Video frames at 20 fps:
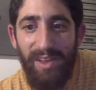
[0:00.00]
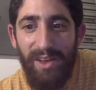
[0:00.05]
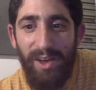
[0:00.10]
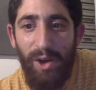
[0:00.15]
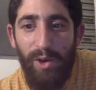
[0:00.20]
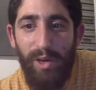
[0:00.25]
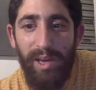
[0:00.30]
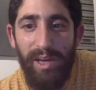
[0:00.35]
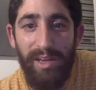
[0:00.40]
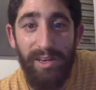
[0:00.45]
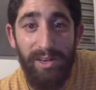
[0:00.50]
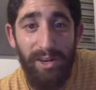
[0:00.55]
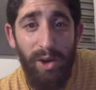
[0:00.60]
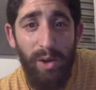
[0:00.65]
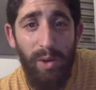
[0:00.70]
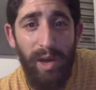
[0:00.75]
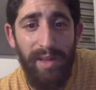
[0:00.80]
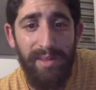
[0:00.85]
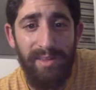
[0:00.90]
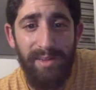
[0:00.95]
Okay,
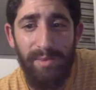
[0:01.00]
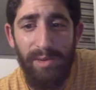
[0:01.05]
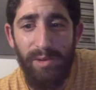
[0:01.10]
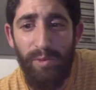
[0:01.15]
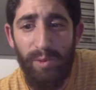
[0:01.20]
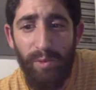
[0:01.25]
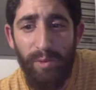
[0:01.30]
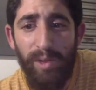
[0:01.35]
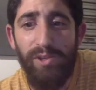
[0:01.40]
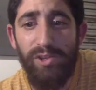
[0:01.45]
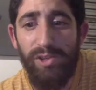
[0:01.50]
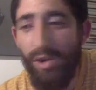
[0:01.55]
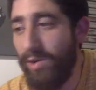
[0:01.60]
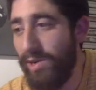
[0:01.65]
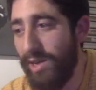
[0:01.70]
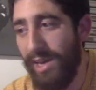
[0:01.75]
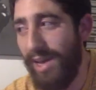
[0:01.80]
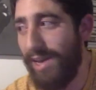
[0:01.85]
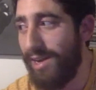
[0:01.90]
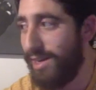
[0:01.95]
no answer, but we will show it
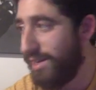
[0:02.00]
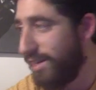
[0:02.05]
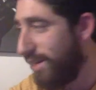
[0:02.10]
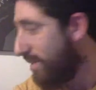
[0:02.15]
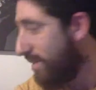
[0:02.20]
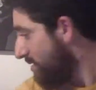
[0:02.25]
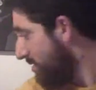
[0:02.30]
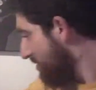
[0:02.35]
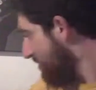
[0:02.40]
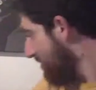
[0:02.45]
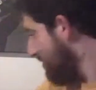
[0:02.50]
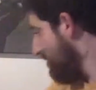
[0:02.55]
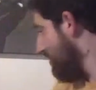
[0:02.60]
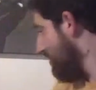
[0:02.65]
again, I guess.